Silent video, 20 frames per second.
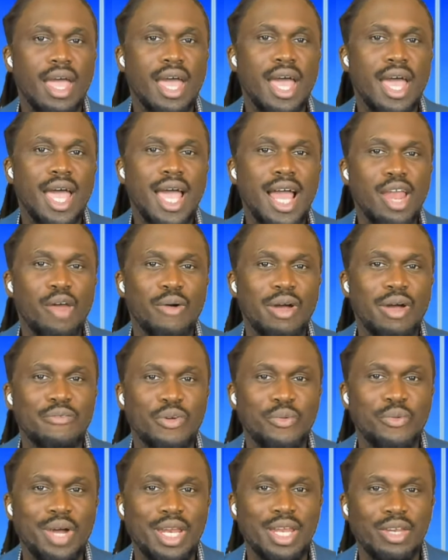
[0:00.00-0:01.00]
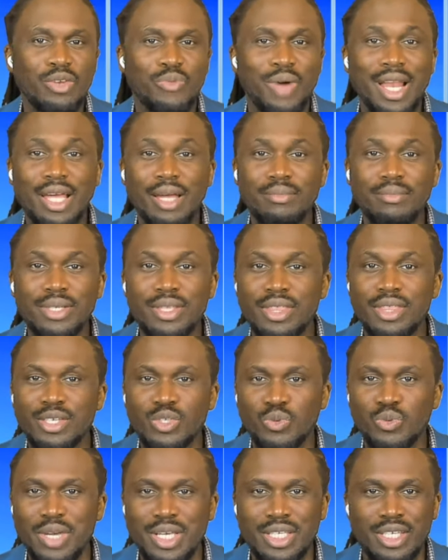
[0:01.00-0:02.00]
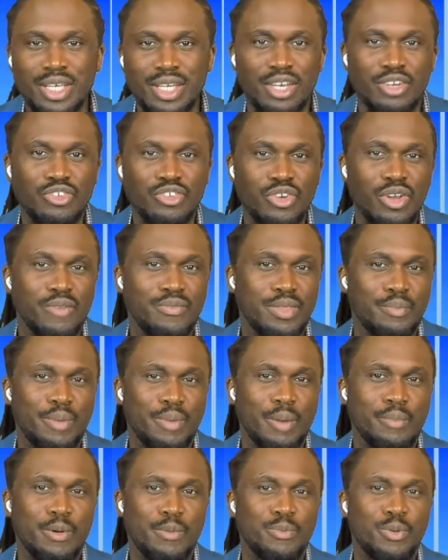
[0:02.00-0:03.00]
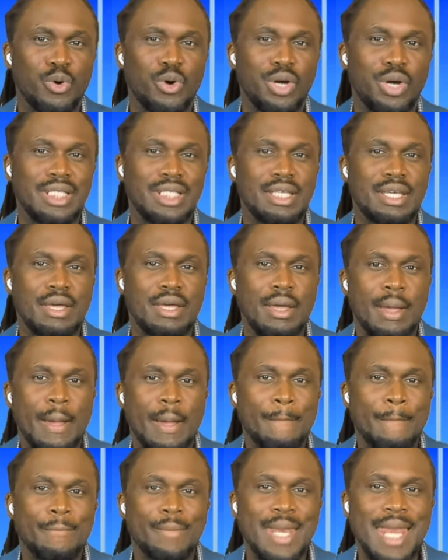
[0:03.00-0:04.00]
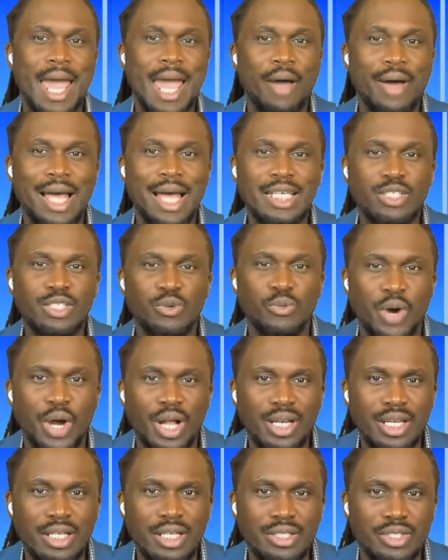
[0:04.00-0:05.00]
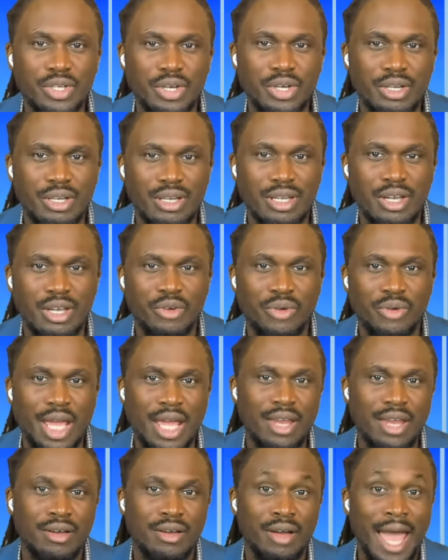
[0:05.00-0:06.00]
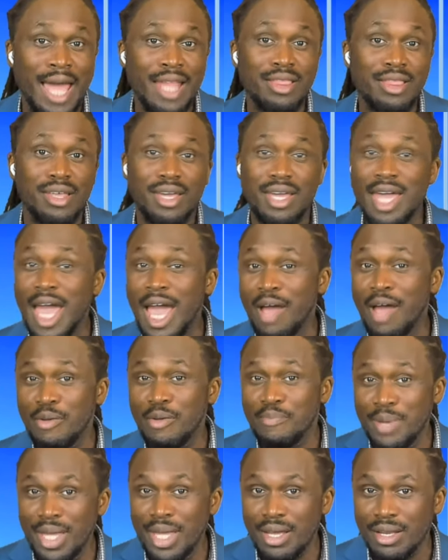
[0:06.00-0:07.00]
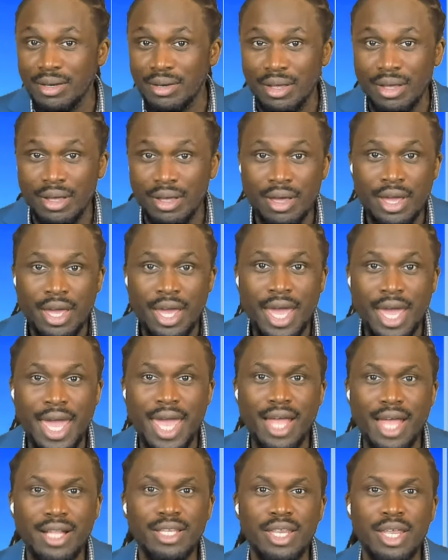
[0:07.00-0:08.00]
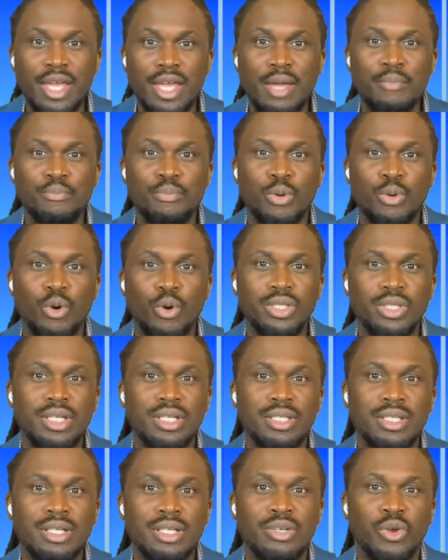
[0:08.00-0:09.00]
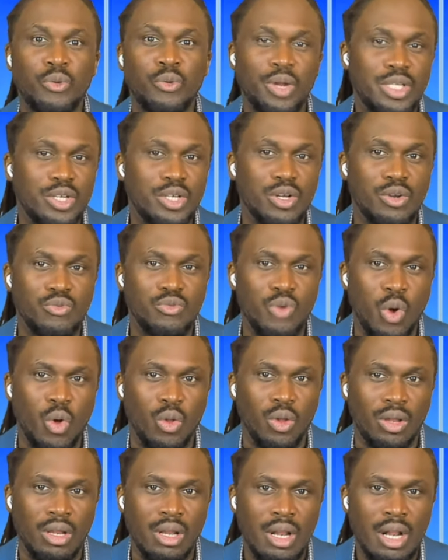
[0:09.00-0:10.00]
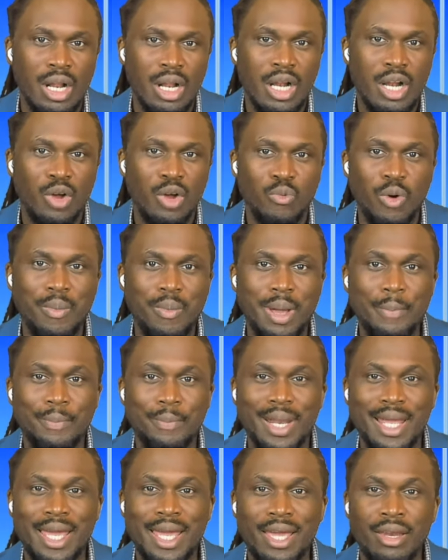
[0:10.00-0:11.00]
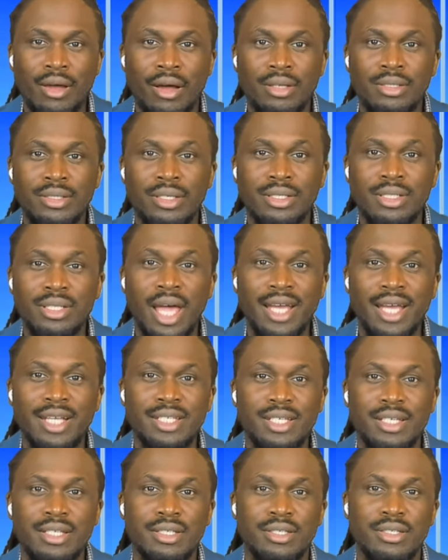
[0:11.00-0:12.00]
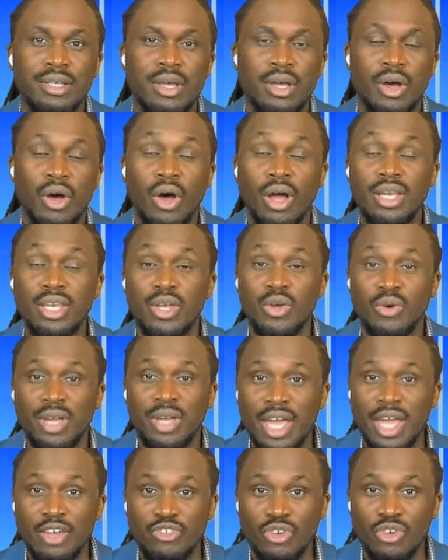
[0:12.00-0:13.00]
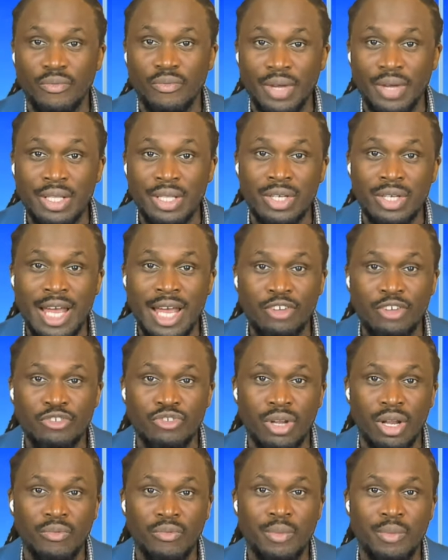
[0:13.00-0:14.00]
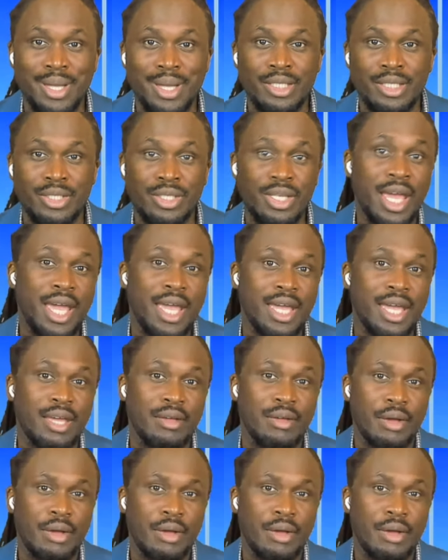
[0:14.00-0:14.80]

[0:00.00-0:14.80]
Hello everyone and welcome to this week's edition of the Bubb Report. Now, as the world and certainly Grenada and the Caribbean hailed the important and critical role women play in our societies on the occasion of International Women's Day,